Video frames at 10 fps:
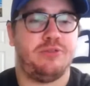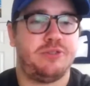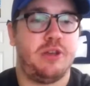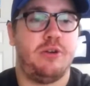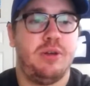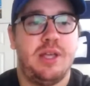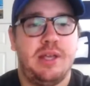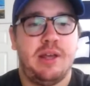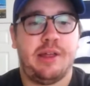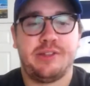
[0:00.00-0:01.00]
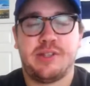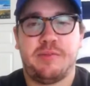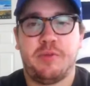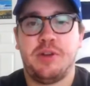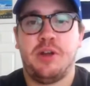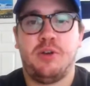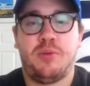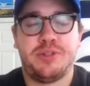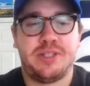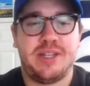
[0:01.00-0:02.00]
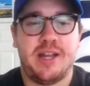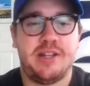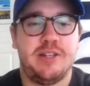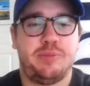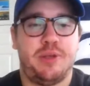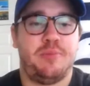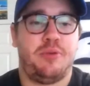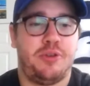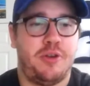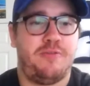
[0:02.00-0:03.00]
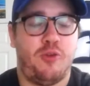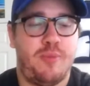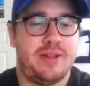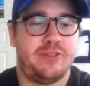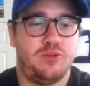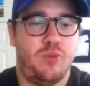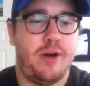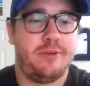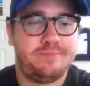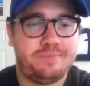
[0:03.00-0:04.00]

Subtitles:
So Alex Severino, once again, he is playable in all formats as well.